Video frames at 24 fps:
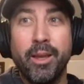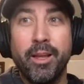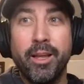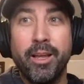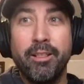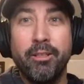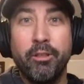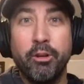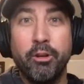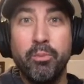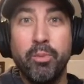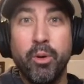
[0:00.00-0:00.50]

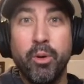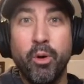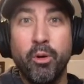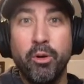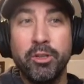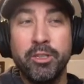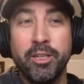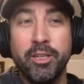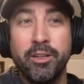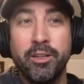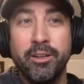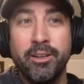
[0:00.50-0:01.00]

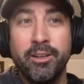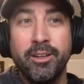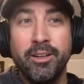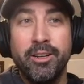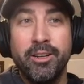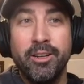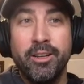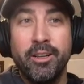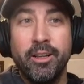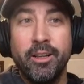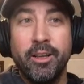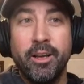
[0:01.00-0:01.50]
loopholes,
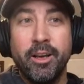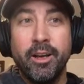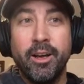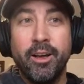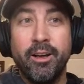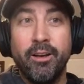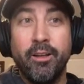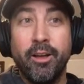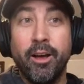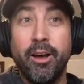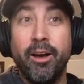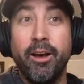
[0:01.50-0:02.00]

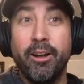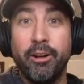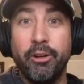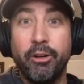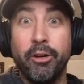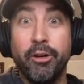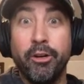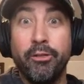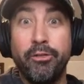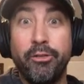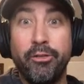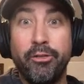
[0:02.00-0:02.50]

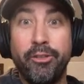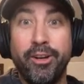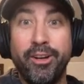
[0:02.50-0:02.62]
good